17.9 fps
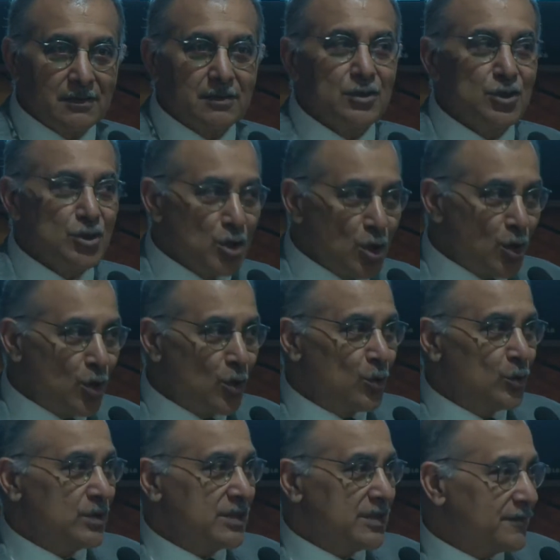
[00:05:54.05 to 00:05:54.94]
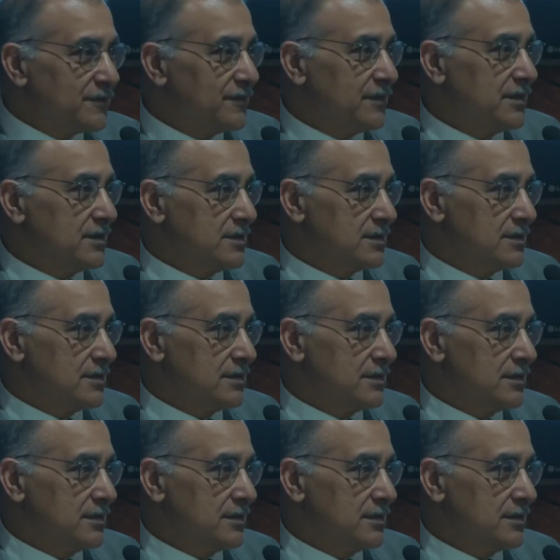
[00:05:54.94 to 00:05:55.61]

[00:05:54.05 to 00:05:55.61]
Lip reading: No difference.